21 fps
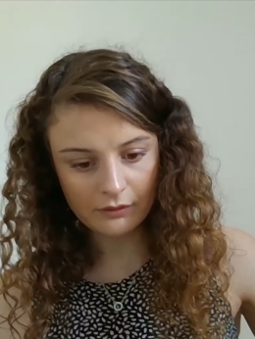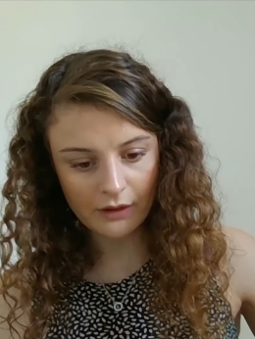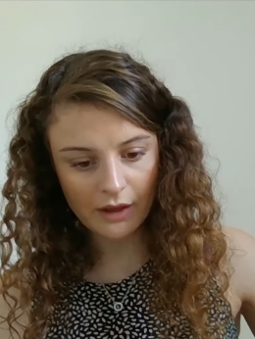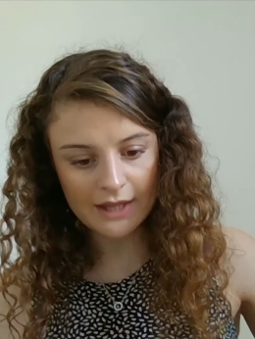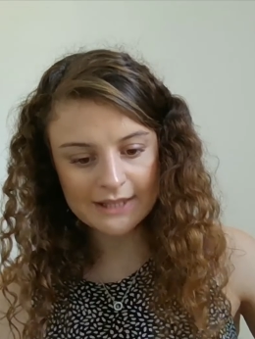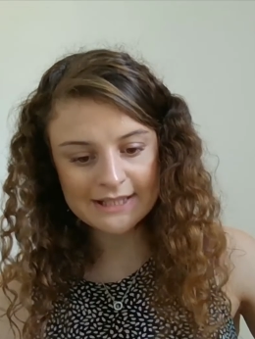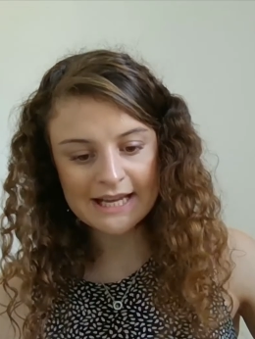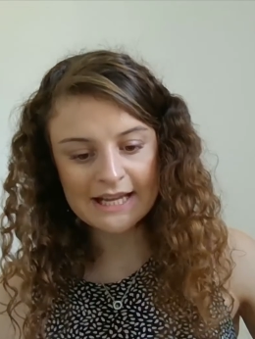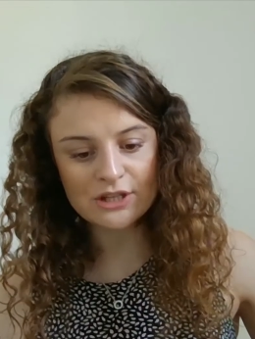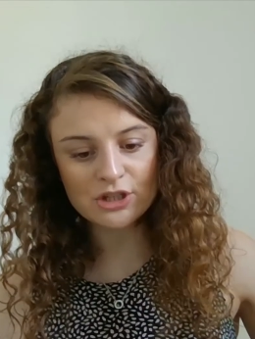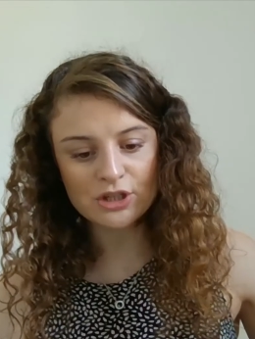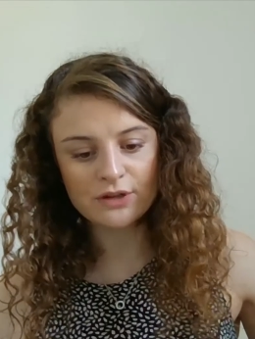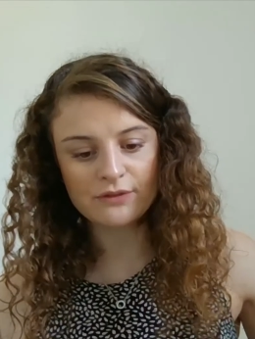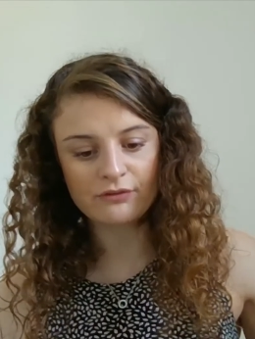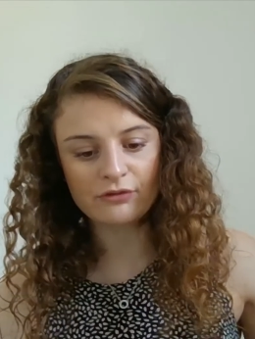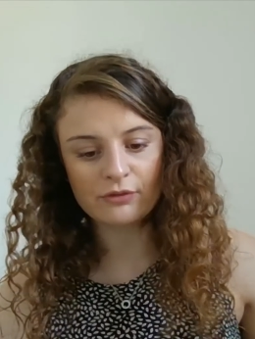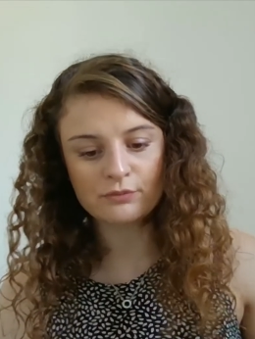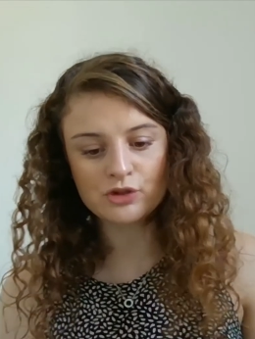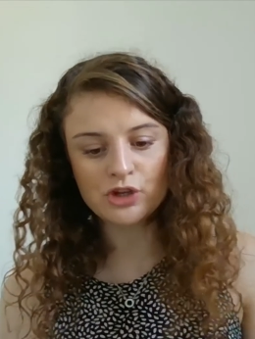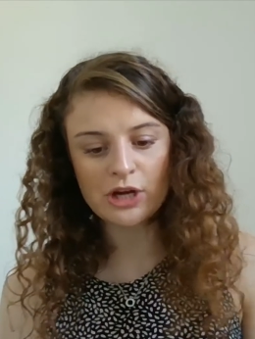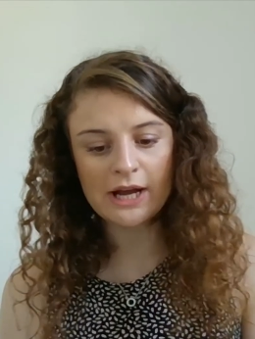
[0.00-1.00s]
attention
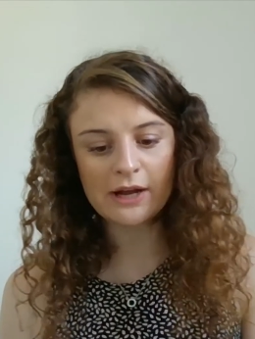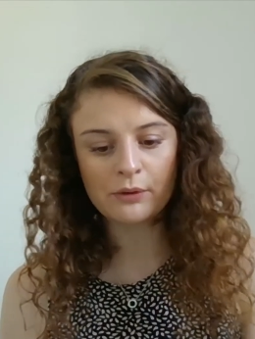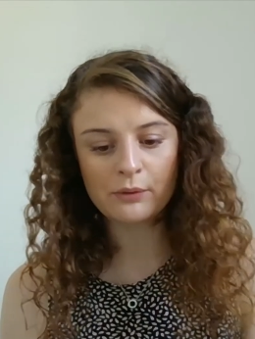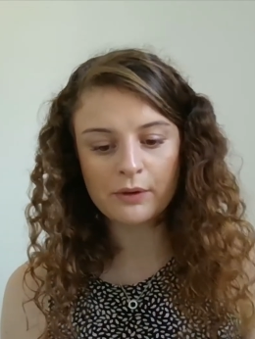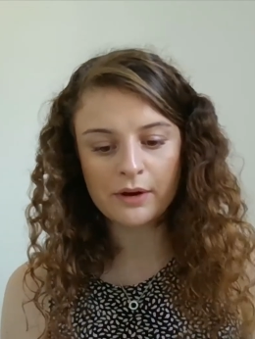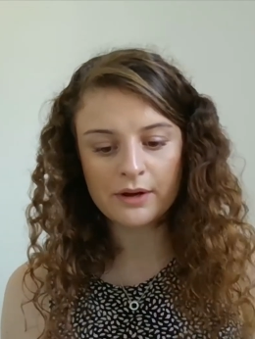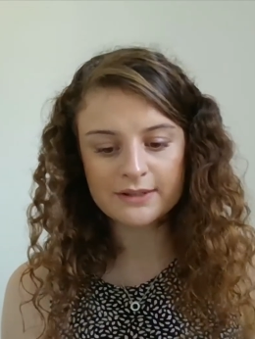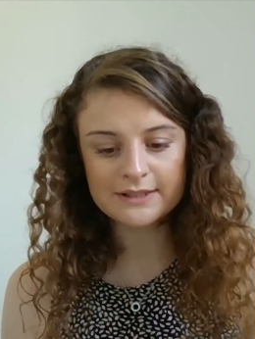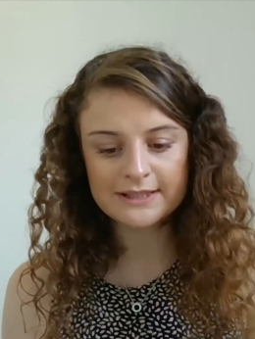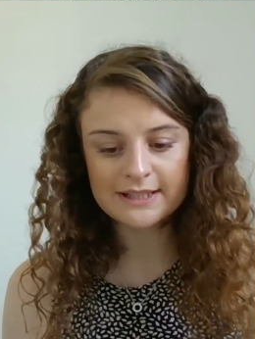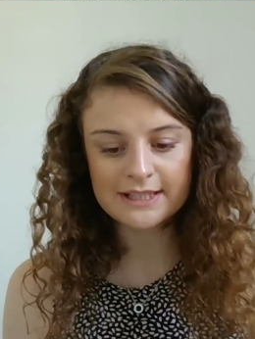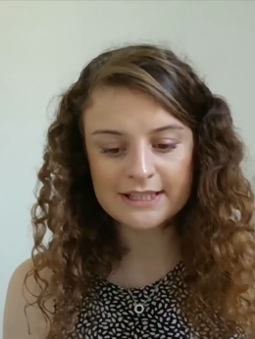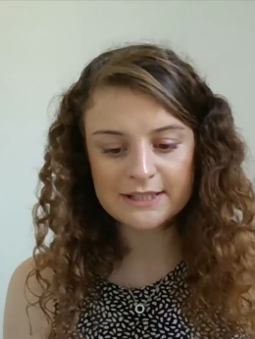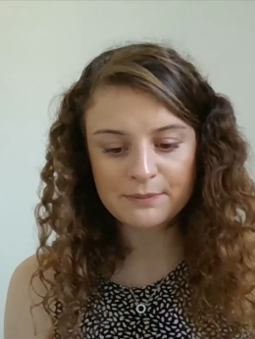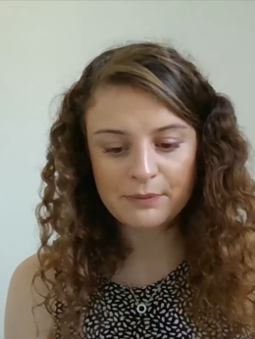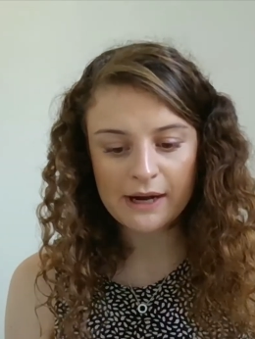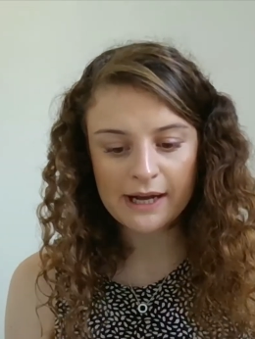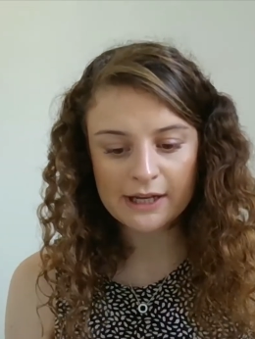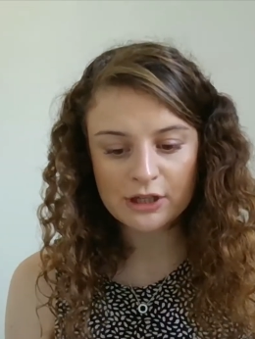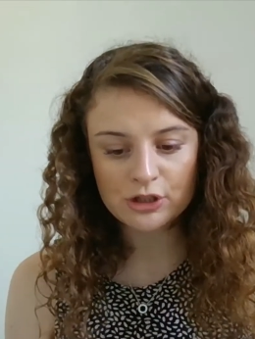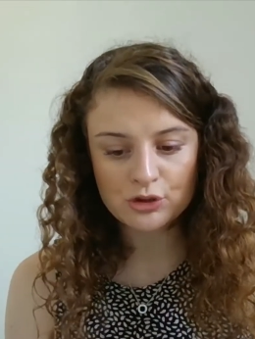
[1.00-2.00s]
from jaguars than is
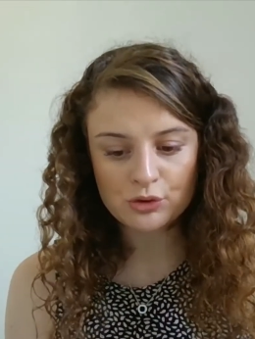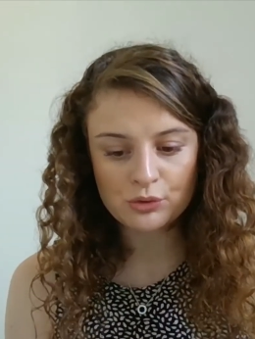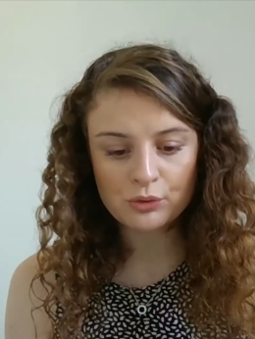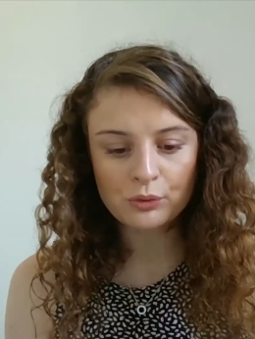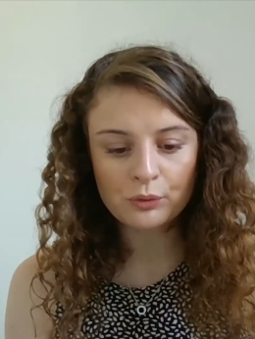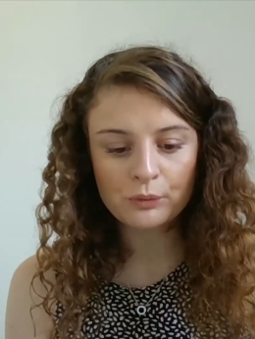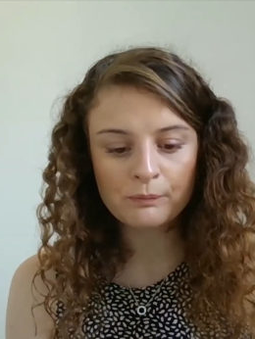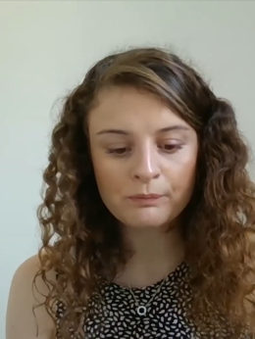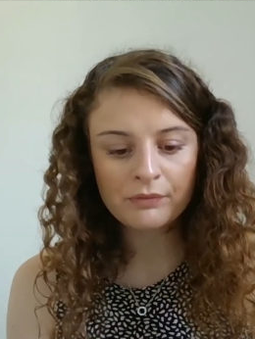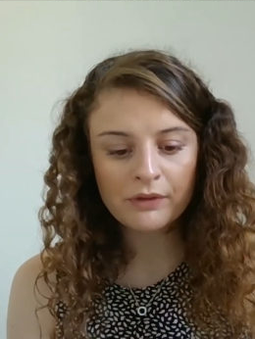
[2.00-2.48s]
practical.